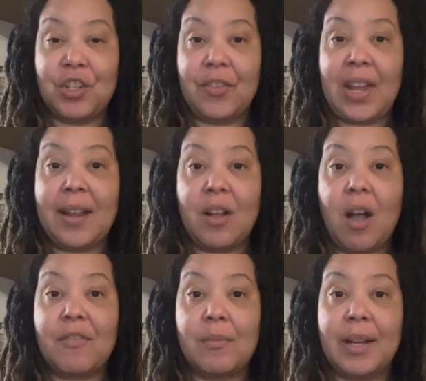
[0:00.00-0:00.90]
year that I
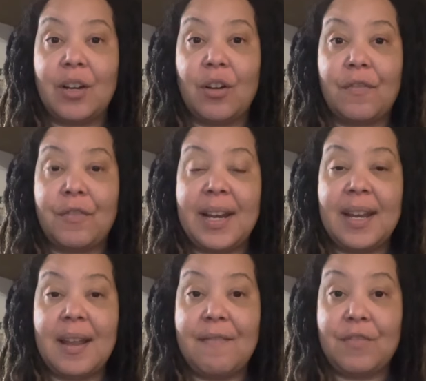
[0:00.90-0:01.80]
got from my
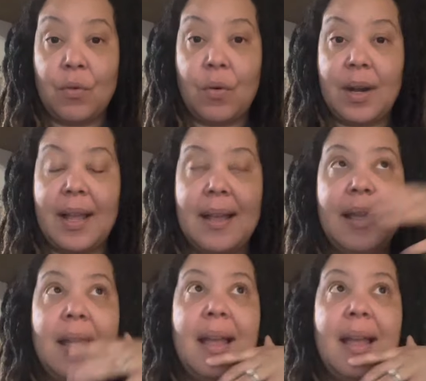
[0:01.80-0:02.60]
girlfriend in Florida.